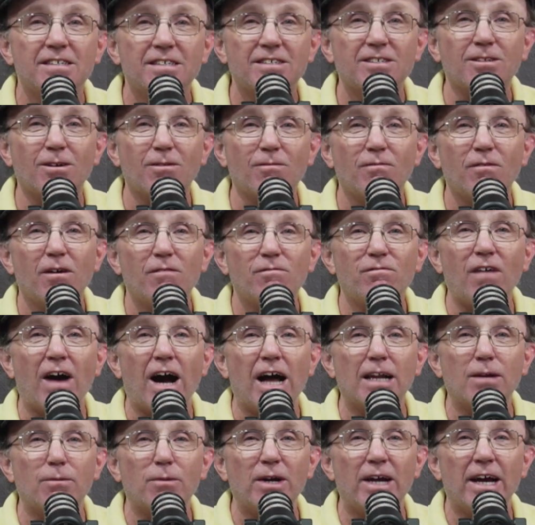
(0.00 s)
So
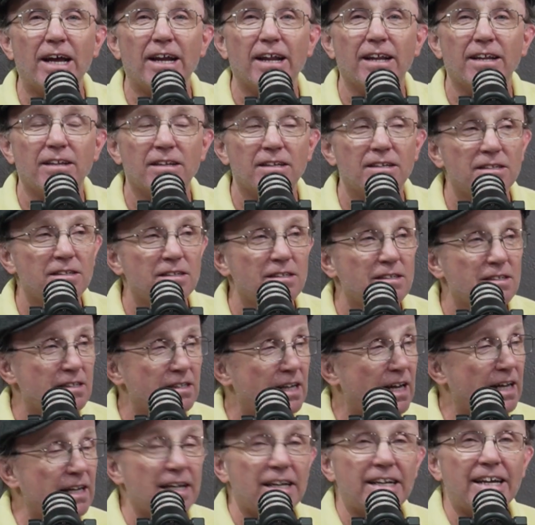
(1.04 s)
finally we hit it.
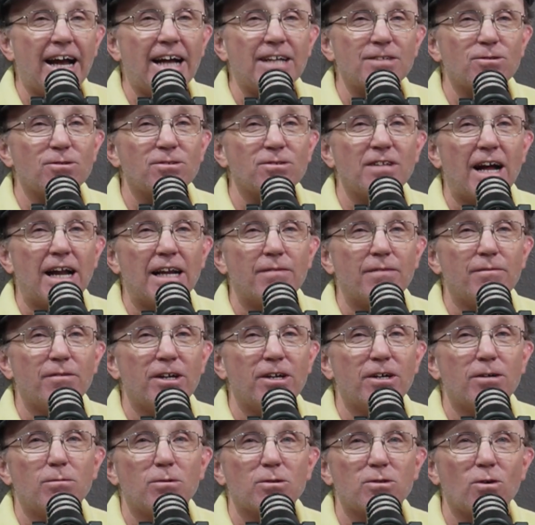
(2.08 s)
And the Ketzel's not even
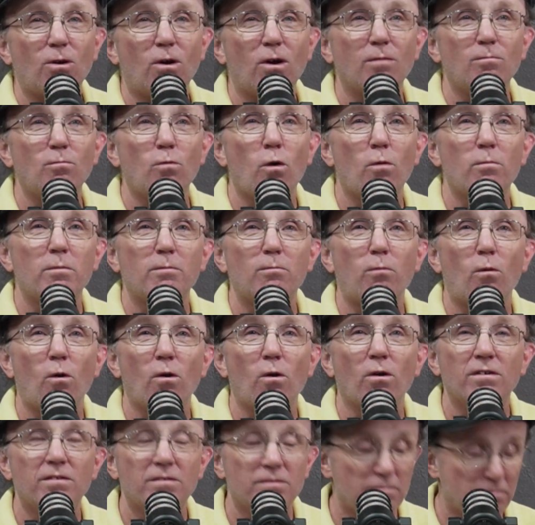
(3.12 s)
here, and we're talking Mormon
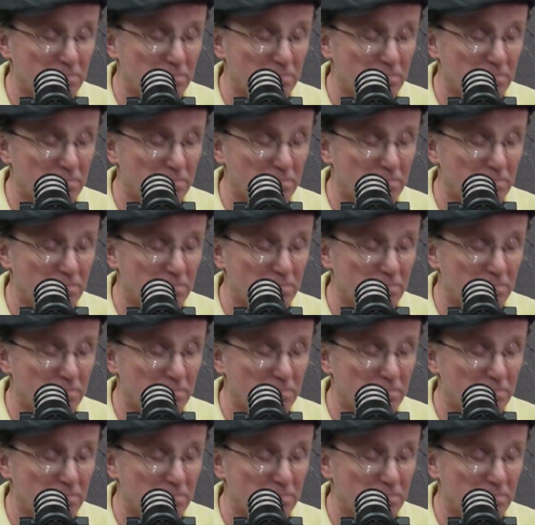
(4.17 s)
porn.